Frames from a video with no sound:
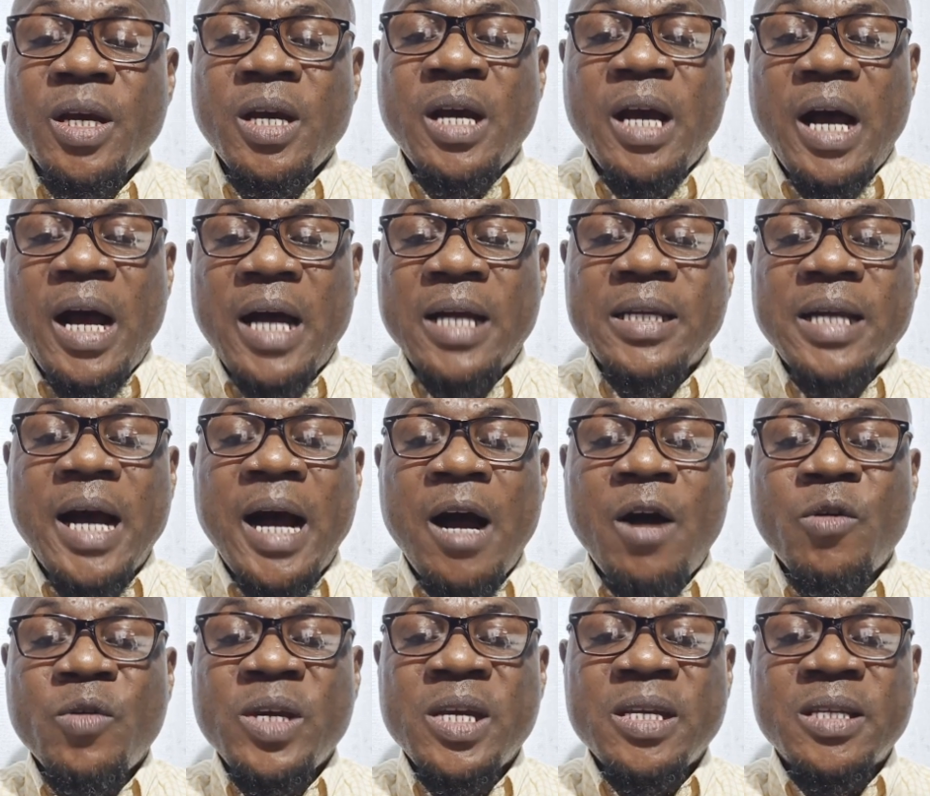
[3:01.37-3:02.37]
and
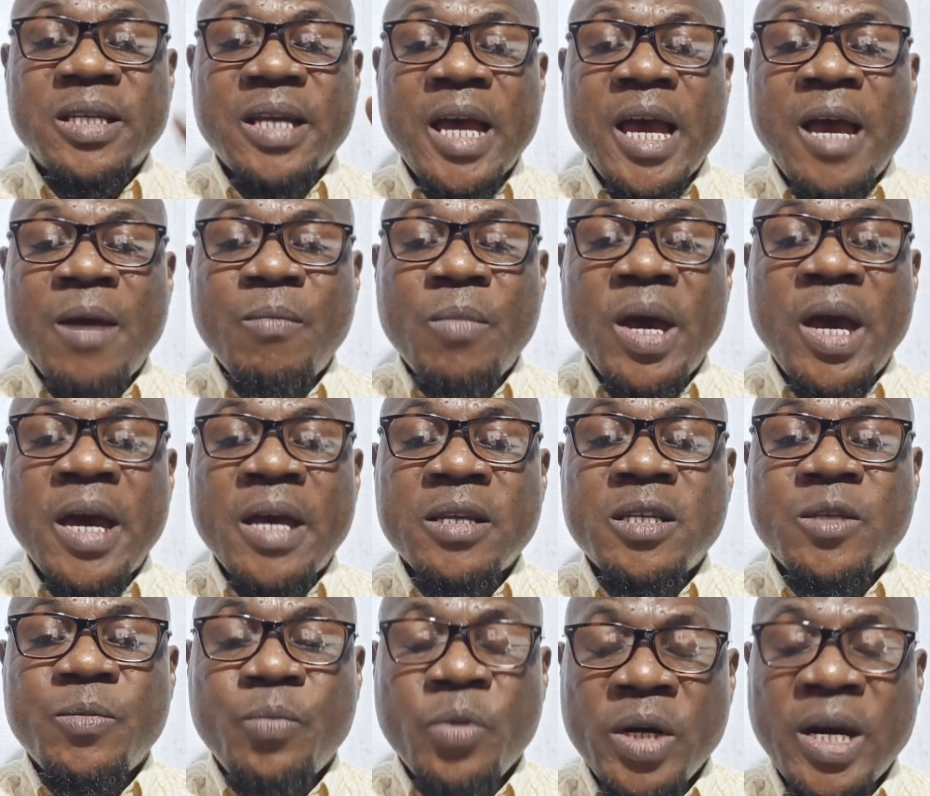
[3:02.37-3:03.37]
how is
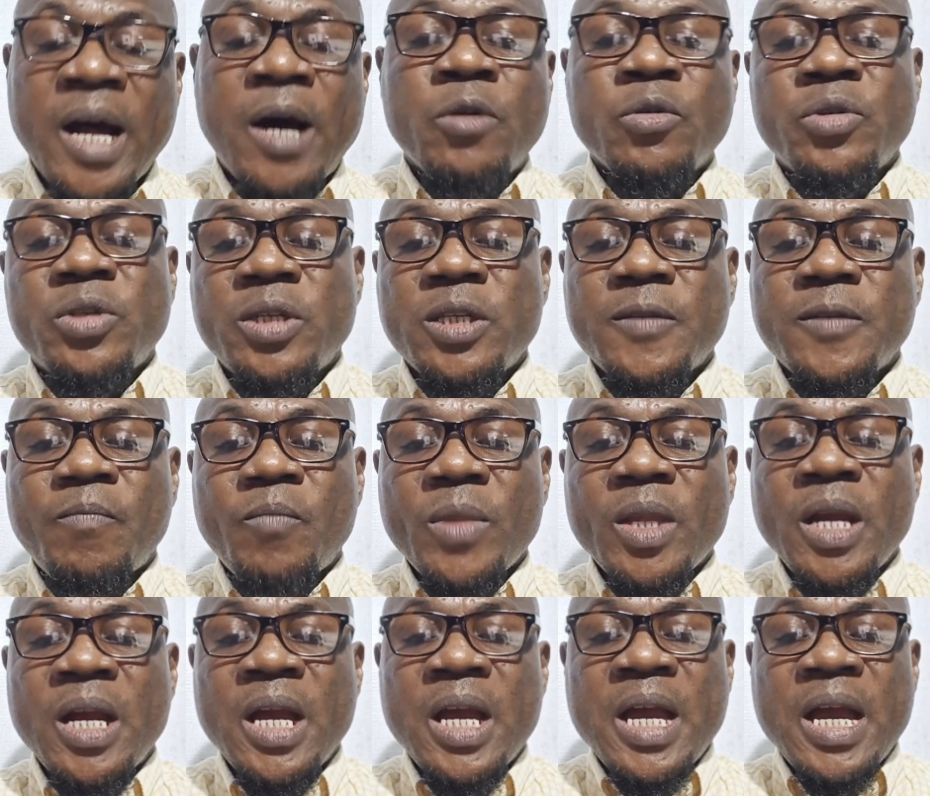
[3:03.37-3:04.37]
MS pronounced?
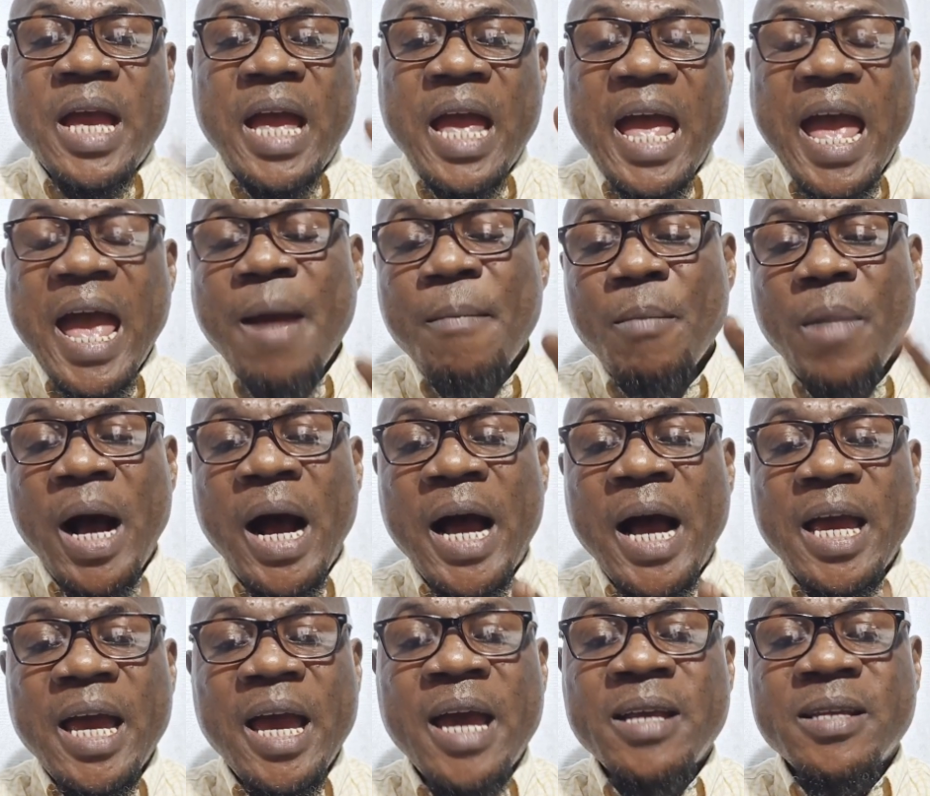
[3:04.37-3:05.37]

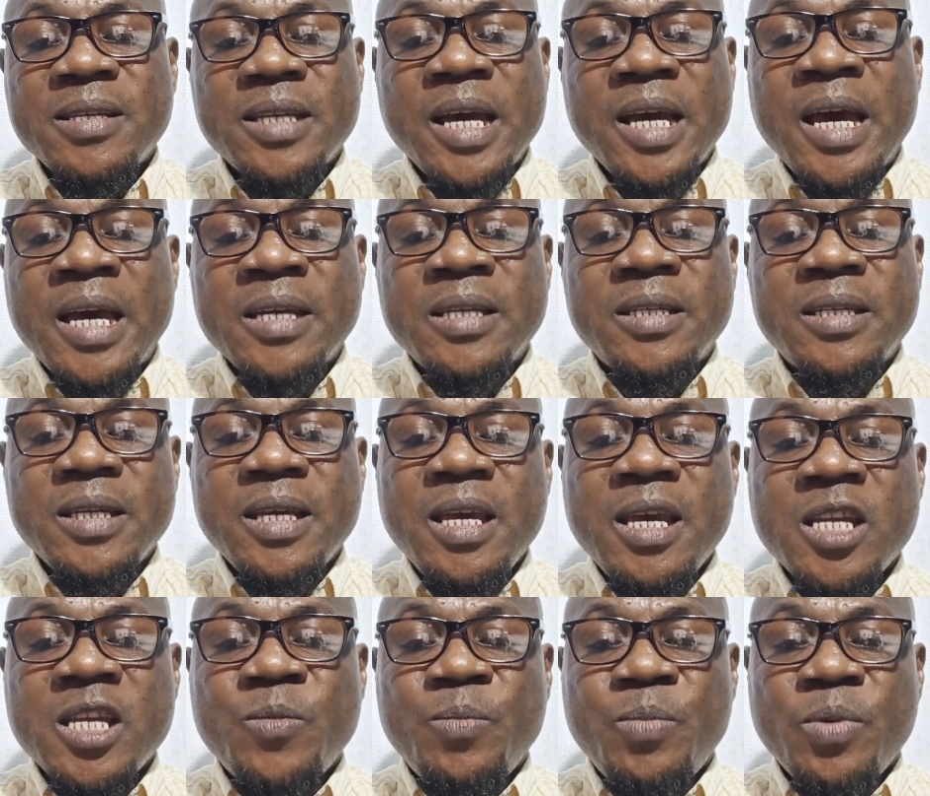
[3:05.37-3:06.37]
MISS
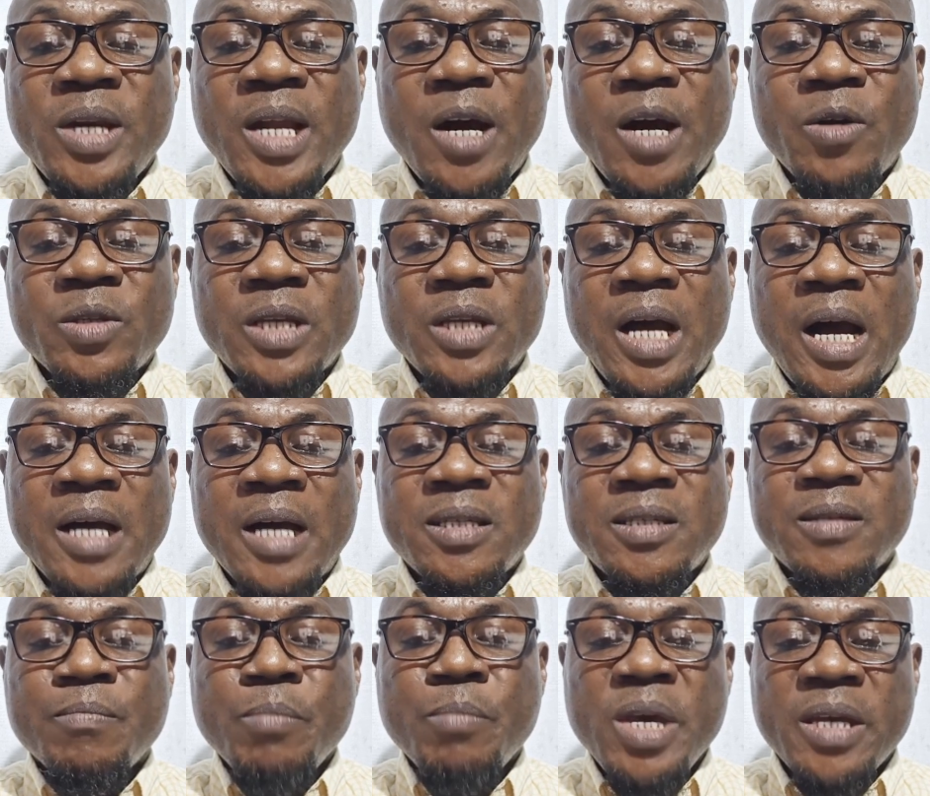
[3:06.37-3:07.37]
is pronounced
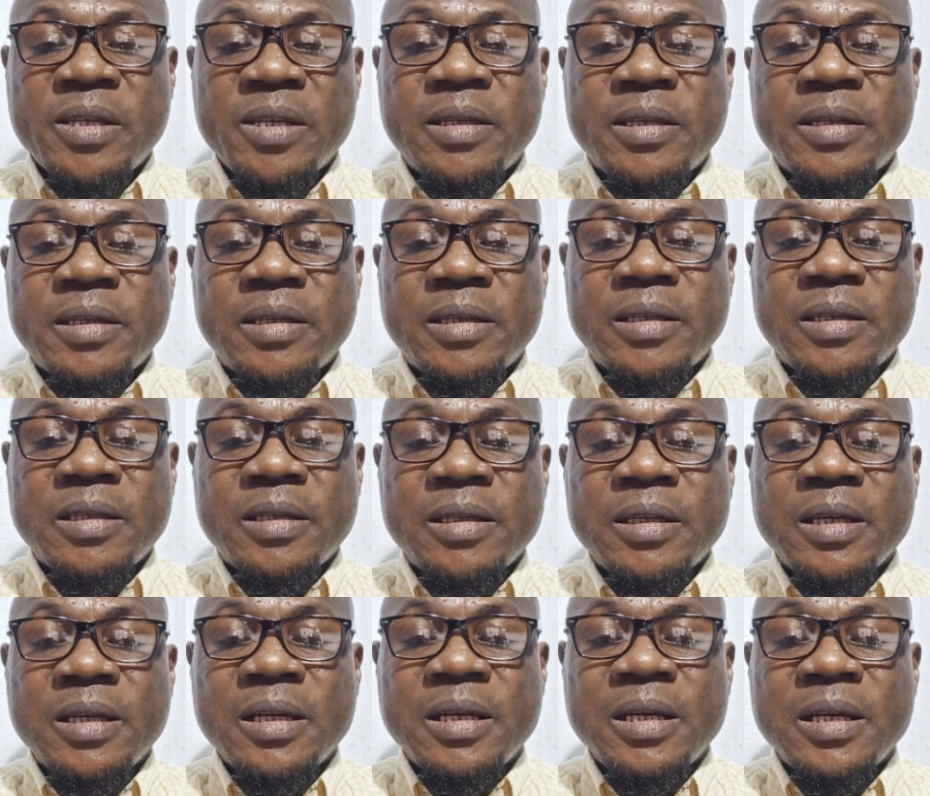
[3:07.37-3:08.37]
as Miss.
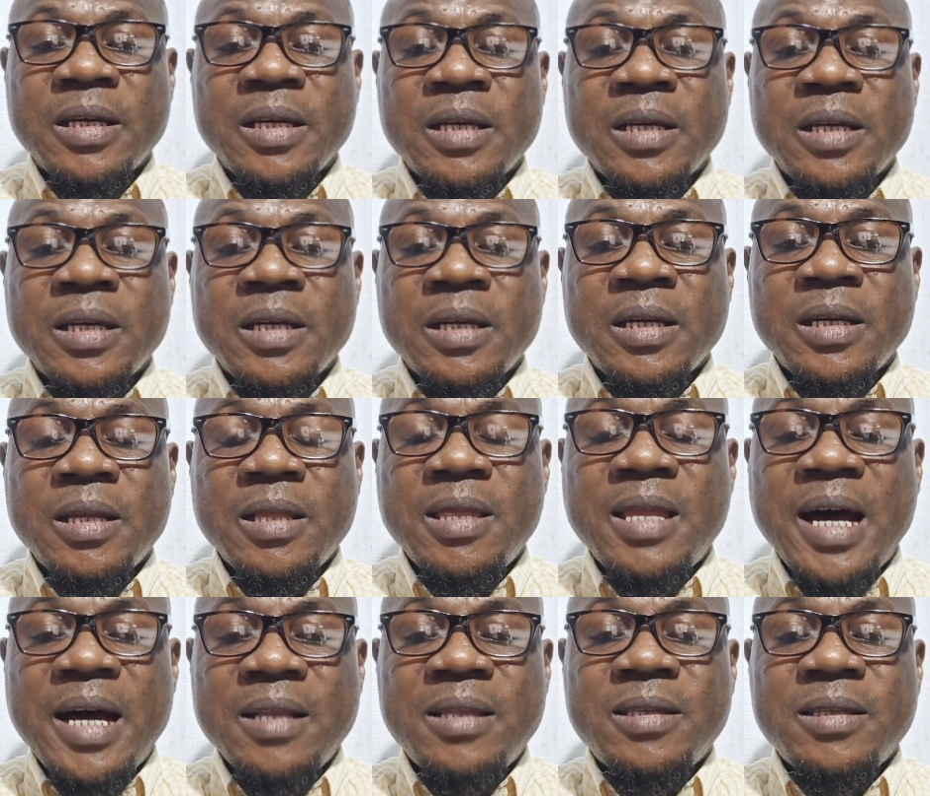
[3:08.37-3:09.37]

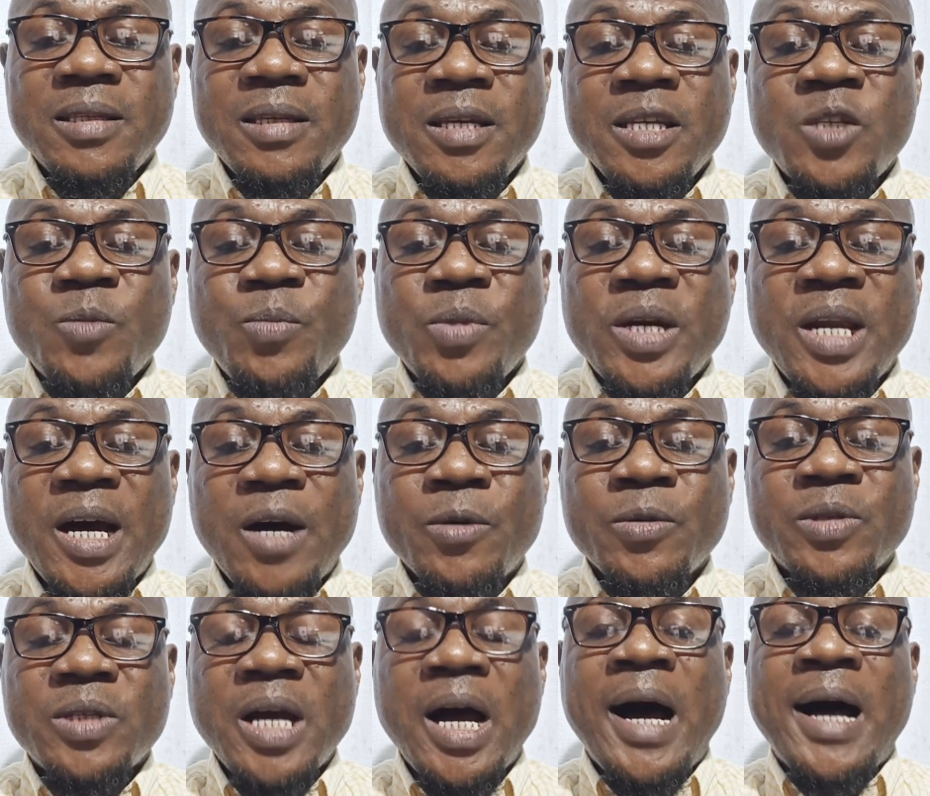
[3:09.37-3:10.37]
That is
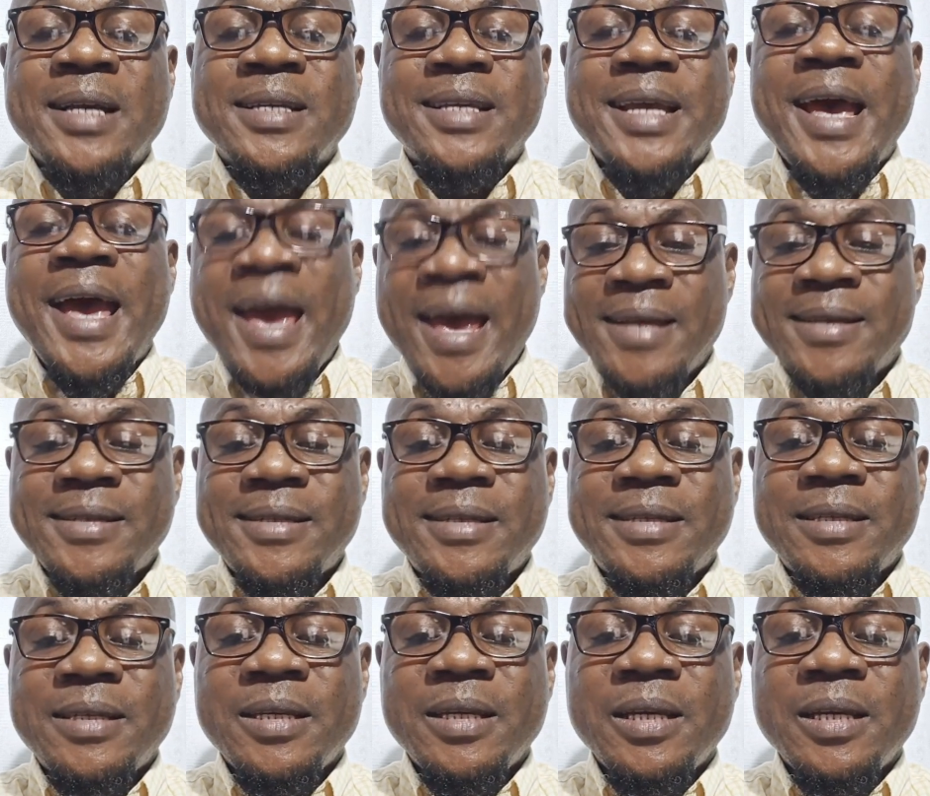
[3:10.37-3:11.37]
pronounced as S.